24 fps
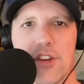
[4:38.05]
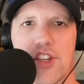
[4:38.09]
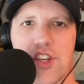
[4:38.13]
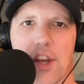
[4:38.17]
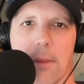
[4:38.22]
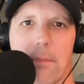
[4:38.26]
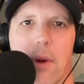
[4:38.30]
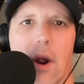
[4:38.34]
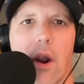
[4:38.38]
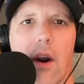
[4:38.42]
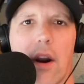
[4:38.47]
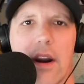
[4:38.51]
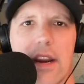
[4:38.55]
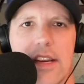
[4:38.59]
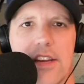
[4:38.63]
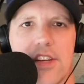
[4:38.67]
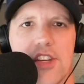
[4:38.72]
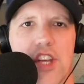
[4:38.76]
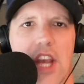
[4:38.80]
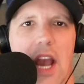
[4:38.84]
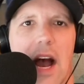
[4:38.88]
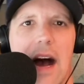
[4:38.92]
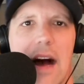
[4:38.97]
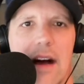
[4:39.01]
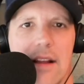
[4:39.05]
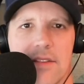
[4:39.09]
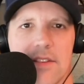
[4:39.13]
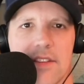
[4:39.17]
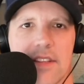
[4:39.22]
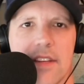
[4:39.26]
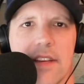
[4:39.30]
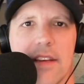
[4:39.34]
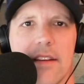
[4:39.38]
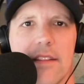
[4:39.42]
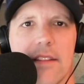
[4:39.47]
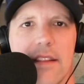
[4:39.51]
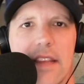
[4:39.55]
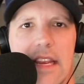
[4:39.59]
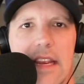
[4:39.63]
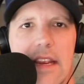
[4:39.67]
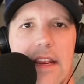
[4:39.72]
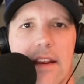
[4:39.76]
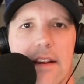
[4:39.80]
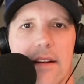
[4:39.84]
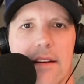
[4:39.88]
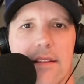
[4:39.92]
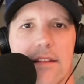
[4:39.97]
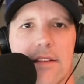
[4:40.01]
Jabari Johnson,
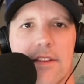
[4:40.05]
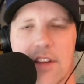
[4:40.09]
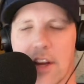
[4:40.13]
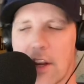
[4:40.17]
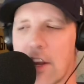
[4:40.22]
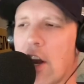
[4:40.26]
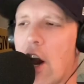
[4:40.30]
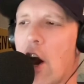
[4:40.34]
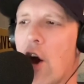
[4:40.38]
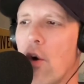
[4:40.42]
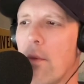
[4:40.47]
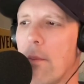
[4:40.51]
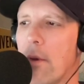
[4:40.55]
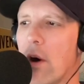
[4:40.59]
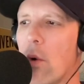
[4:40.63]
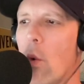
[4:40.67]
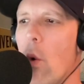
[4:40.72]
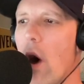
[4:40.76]
the Tacoma,